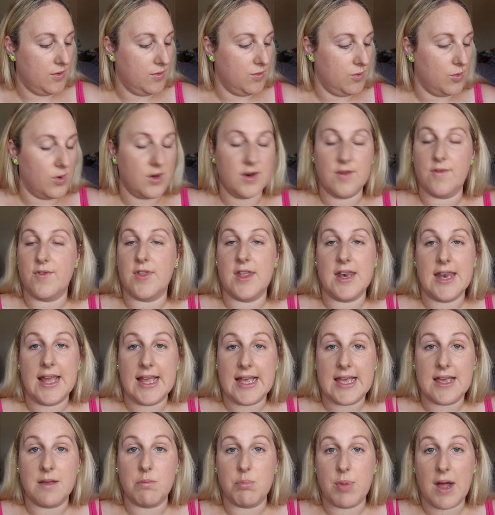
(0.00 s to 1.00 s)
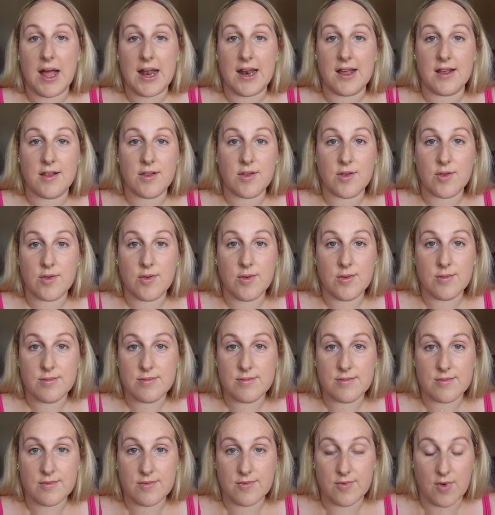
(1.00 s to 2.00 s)
one of the Naked palettes
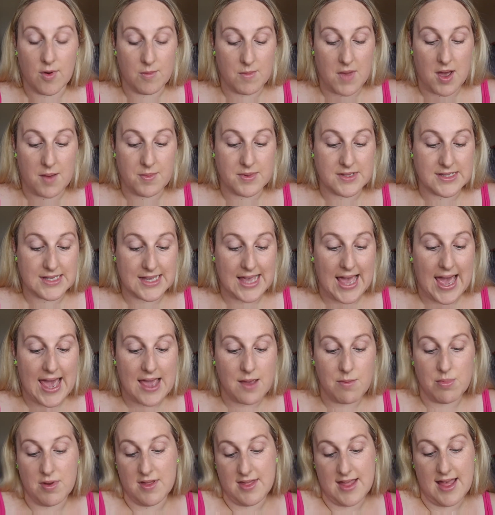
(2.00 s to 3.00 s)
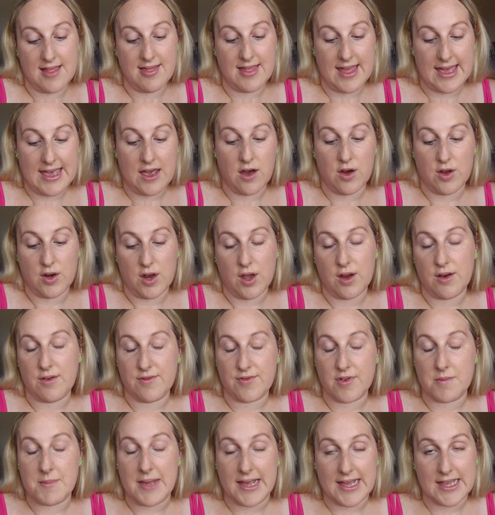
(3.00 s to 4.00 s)
from Urban Decay, but then they are known
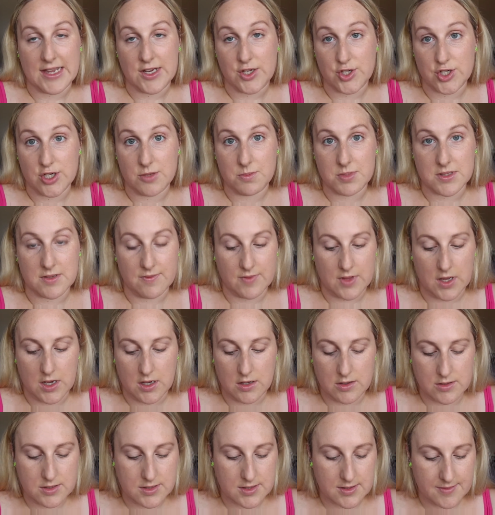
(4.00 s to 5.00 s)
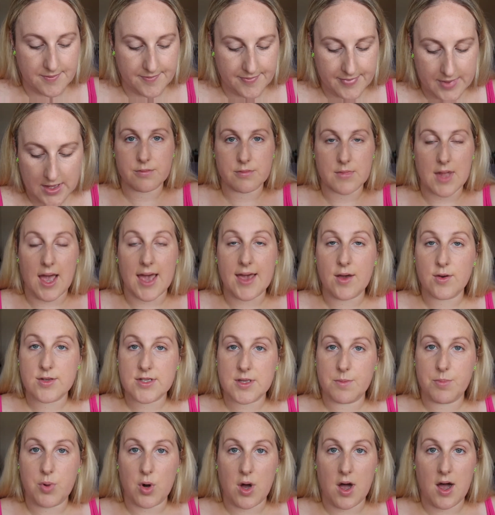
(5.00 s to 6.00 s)
for making dupes of those. I
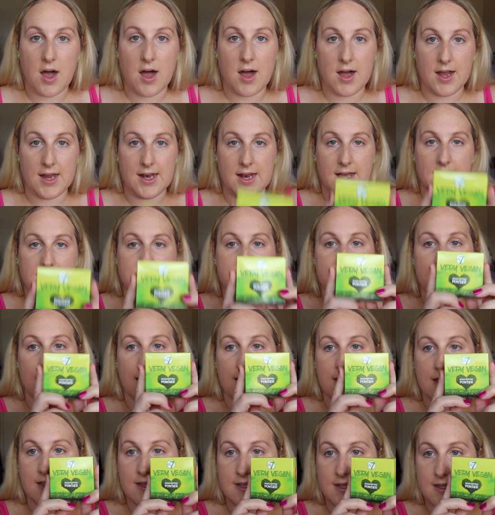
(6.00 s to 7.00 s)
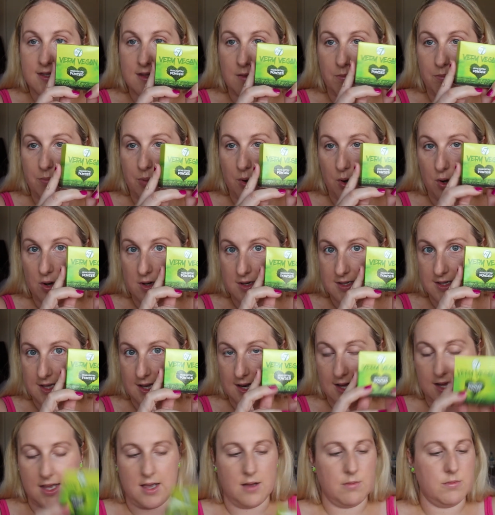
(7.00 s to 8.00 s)
also bought a highlighter. This is the box
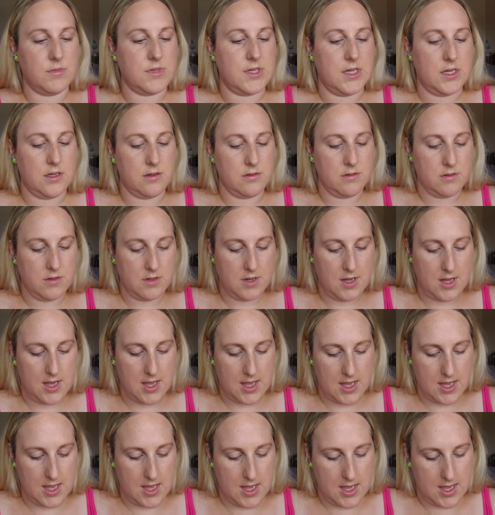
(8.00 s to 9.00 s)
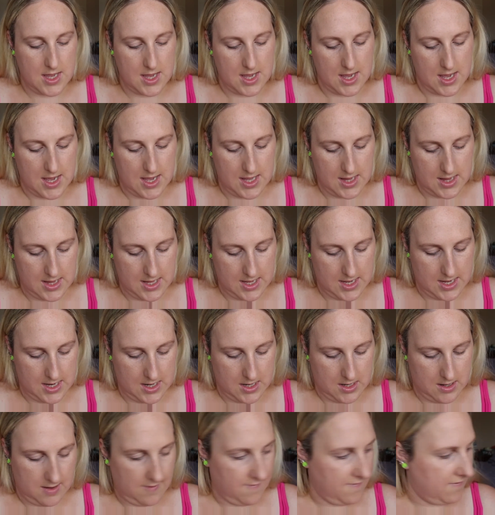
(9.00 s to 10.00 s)
that it comes in. And
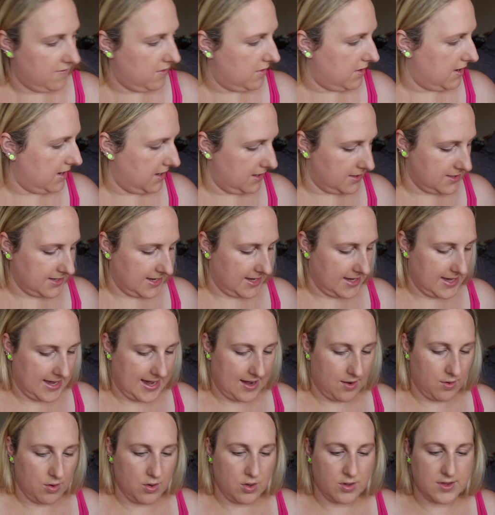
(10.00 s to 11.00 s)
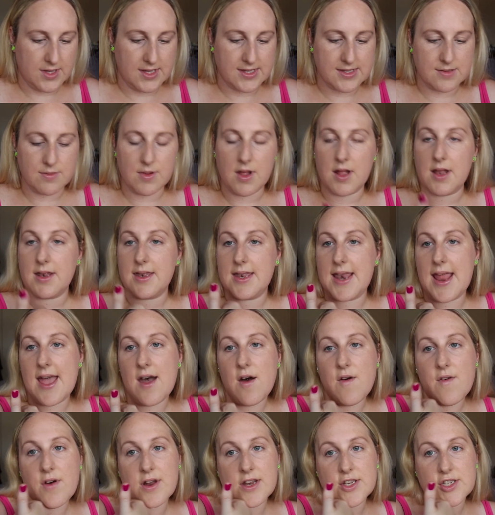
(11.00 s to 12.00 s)
then if I take it out, God, this
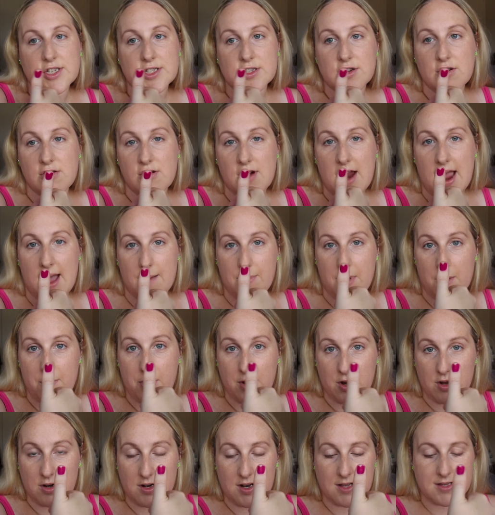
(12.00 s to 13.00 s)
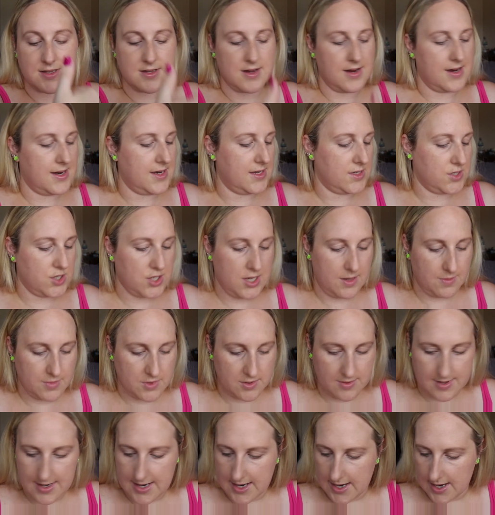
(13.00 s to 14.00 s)
nail one is just crap. I put it on last night and it's chipped
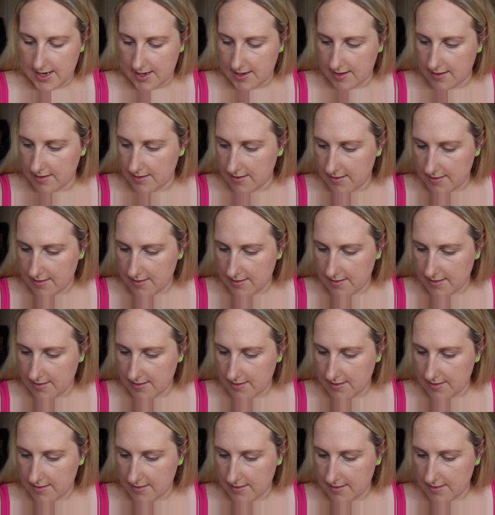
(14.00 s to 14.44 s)
already.